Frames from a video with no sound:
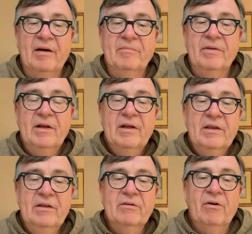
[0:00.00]
um,
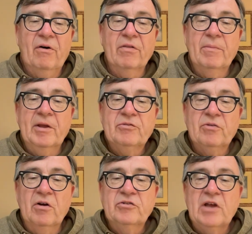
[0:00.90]
you know, all the big
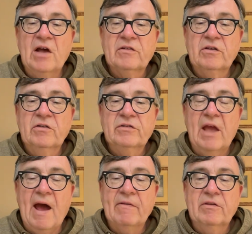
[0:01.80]
drone channels that usually have